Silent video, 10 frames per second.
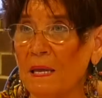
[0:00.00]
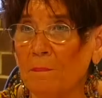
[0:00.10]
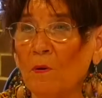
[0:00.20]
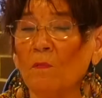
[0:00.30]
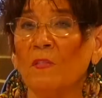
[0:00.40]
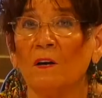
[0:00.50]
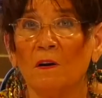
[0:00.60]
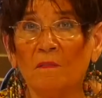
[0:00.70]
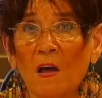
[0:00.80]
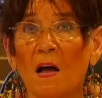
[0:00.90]
people that
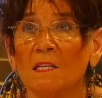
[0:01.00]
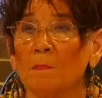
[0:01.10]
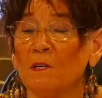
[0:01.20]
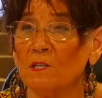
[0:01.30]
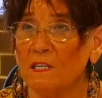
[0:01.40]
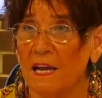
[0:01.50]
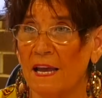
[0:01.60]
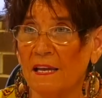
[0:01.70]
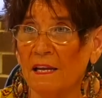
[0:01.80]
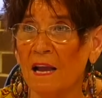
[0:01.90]
are in the hospital
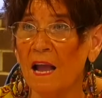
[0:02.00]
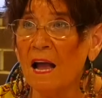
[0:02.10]
today.